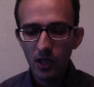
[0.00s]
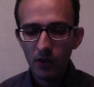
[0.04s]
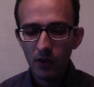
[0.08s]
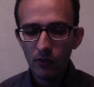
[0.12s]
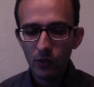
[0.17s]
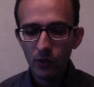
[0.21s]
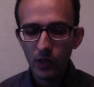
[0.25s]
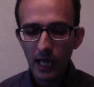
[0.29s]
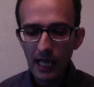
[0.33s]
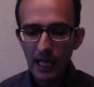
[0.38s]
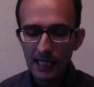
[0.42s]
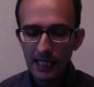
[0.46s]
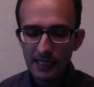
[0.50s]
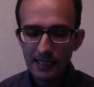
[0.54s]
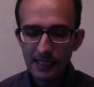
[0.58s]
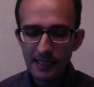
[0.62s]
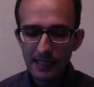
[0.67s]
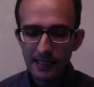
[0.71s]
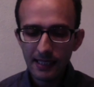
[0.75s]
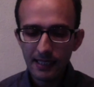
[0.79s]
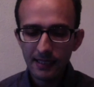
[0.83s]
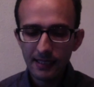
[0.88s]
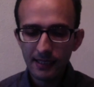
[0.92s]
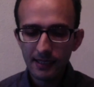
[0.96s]
for
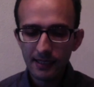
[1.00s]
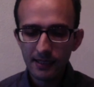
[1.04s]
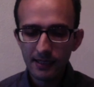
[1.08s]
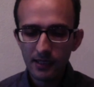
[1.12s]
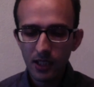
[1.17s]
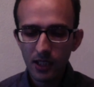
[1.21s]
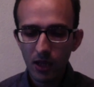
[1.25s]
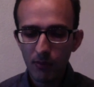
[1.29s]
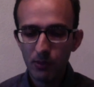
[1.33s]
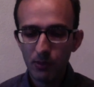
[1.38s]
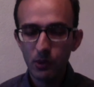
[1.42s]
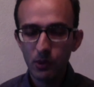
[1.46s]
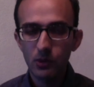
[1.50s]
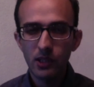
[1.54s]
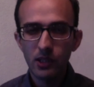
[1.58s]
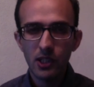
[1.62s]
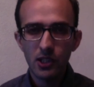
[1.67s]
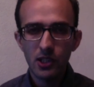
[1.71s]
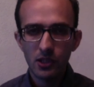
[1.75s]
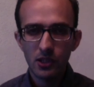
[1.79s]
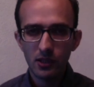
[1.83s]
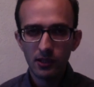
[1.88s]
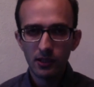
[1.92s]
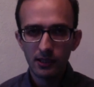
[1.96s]
antecedent
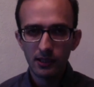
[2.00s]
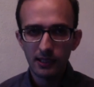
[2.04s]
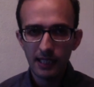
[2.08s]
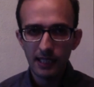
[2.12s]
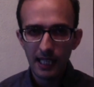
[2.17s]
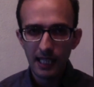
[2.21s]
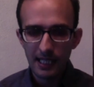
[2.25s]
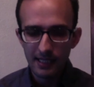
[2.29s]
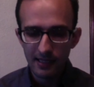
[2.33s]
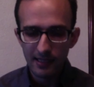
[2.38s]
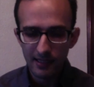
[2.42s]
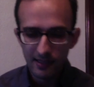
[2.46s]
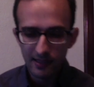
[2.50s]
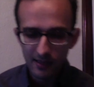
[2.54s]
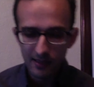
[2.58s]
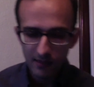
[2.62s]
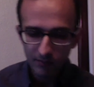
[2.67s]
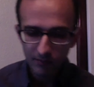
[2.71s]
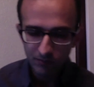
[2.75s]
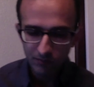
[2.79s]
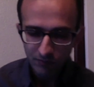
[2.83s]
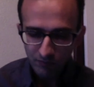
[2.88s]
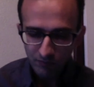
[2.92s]
computational classes.